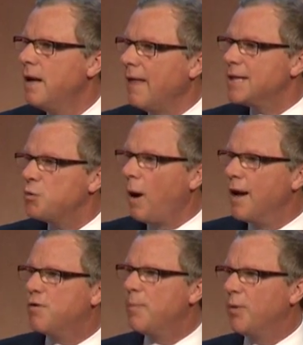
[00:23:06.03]
That's why a
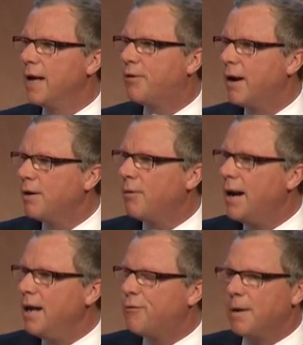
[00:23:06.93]
AAA credit
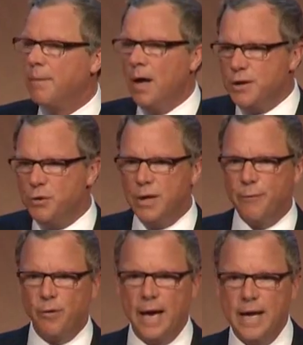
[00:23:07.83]
rating from 2
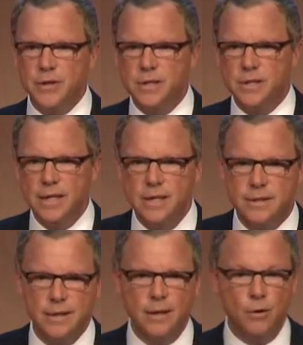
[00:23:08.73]
different
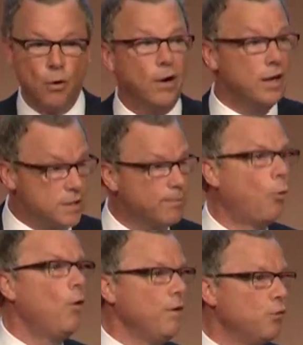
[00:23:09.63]
agencies in New York is
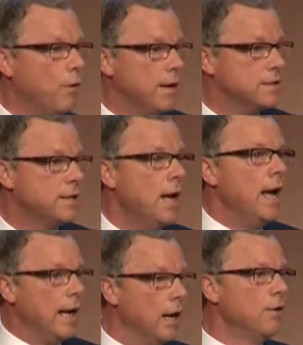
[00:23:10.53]
important to us.
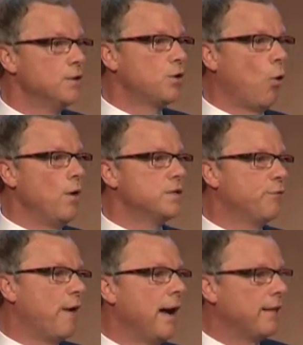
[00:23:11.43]
It underscores the
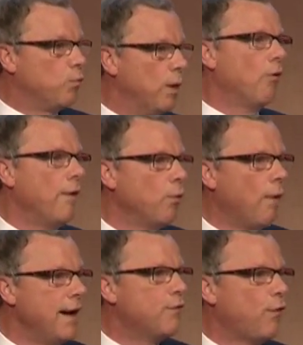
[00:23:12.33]
fact that we're on the
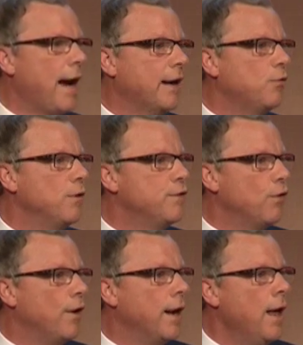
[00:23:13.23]
right track to
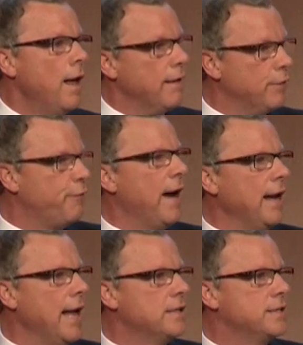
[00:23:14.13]
ensuring that the
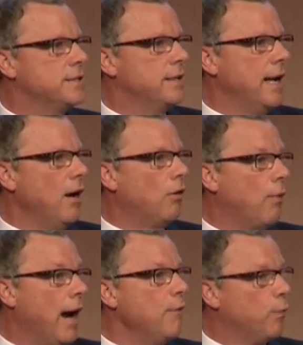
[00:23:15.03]
finances today are
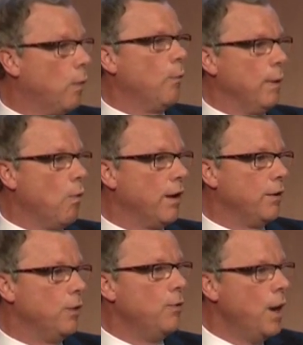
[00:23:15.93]
right for what we want to
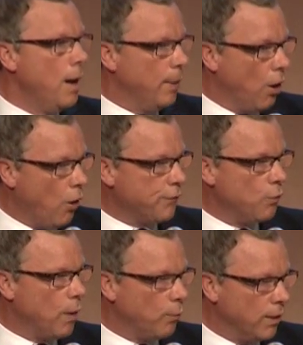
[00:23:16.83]
do, but also
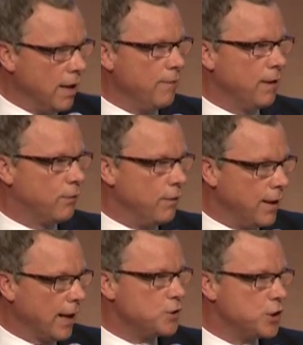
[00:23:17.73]
what we're leaving to the
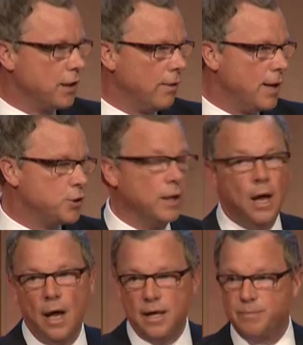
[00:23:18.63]
next generation
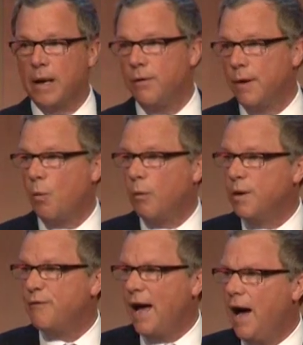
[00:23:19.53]
is better than what we
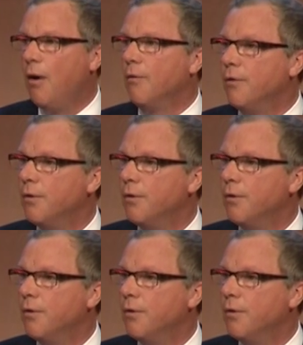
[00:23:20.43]
found.